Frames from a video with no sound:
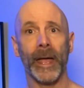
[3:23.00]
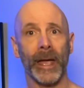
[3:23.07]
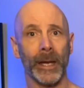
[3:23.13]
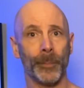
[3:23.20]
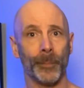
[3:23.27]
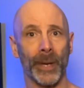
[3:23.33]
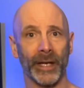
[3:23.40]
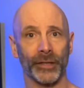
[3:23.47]

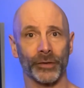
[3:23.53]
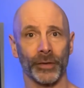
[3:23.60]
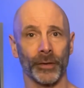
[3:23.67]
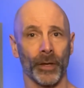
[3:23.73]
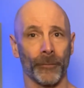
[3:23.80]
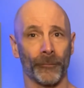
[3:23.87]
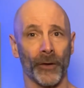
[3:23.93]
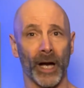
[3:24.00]
It
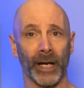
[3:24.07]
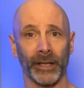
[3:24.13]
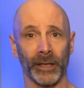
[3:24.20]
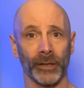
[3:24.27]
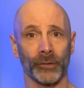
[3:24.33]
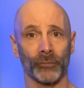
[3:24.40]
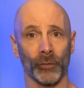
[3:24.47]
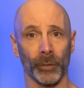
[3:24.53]
mentioned the
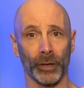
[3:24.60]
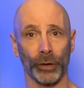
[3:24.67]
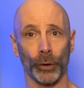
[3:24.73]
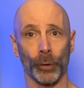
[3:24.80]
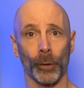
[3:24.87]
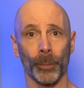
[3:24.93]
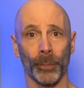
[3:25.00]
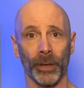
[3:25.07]
findings from the
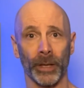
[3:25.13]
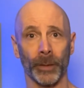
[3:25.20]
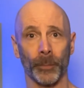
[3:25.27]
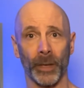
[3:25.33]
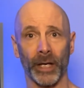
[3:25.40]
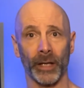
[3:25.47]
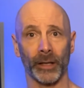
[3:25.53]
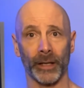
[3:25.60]
European
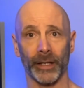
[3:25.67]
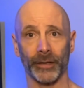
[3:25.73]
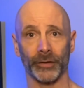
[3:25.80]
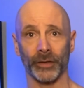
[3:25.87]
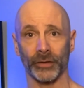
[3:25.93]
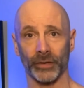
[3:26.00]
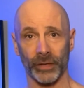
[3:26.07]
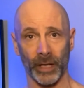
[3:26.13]
Male
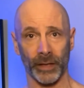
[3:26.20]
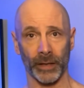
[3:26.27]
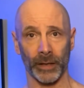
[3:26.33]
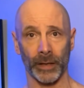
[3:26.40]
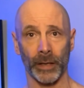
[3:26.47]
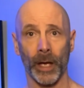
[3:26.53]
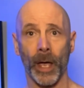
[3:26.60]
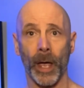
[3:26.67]
Aging Study,